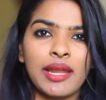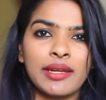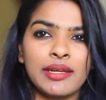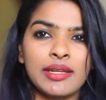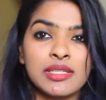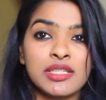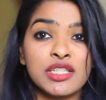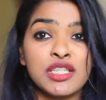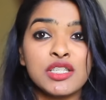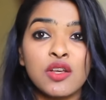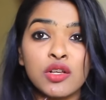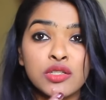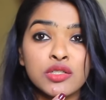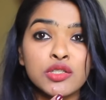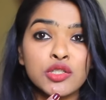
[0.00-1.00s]
At least this
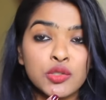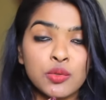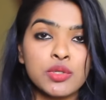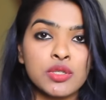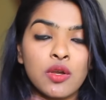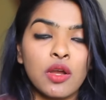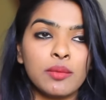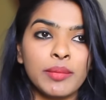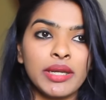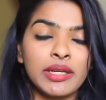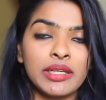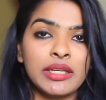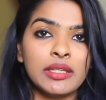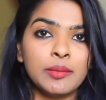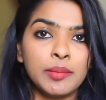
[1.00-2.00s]
also shows on my
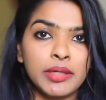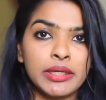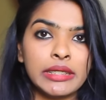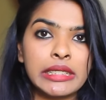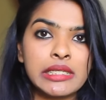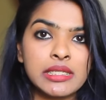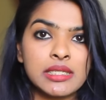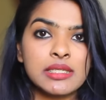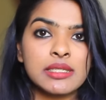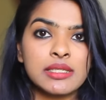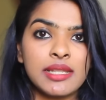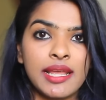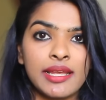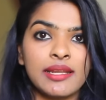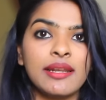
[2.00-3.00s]
teeth, but this
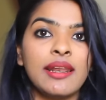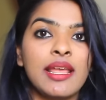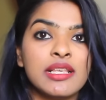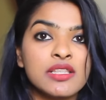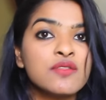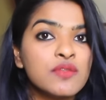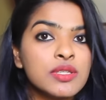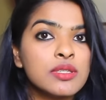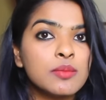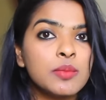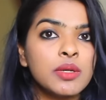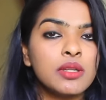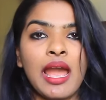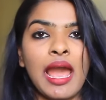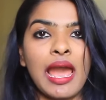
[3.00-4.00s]
is like less
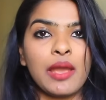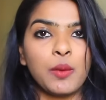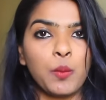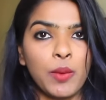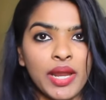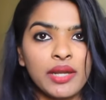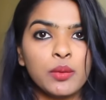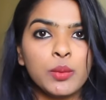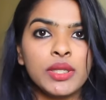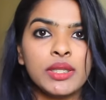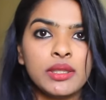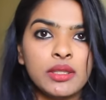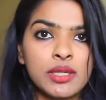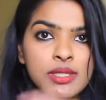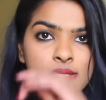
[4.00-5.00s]
visible. I went
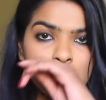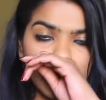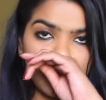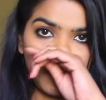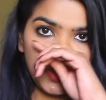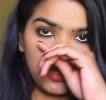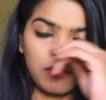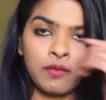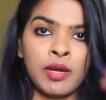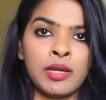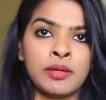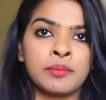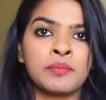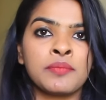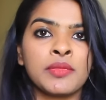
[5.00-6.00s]
with the ceramic
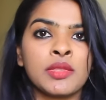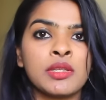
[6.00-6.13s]
one.